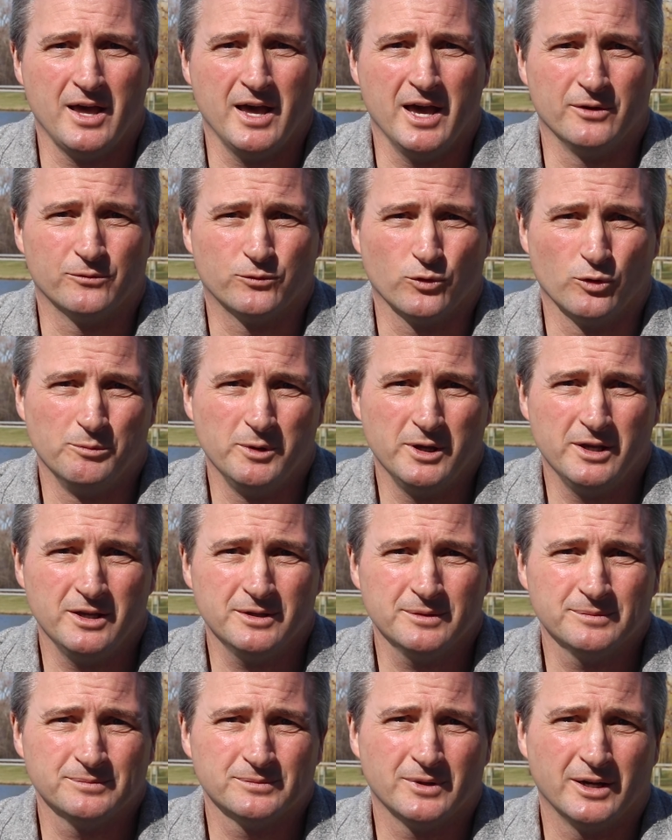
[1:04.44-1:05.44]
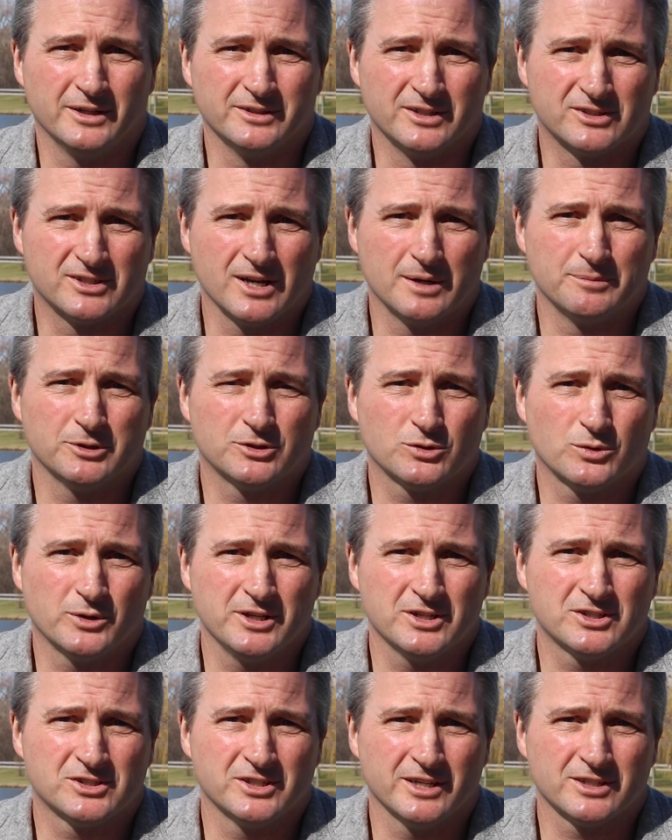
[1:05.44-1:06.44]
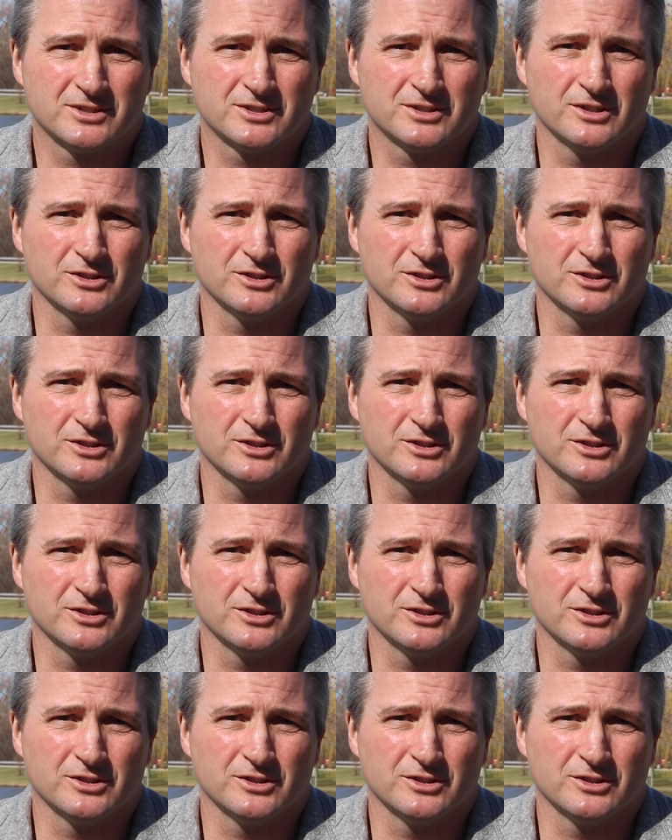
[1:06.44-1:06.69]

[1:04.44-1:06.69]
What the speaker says: And for me, on December 26,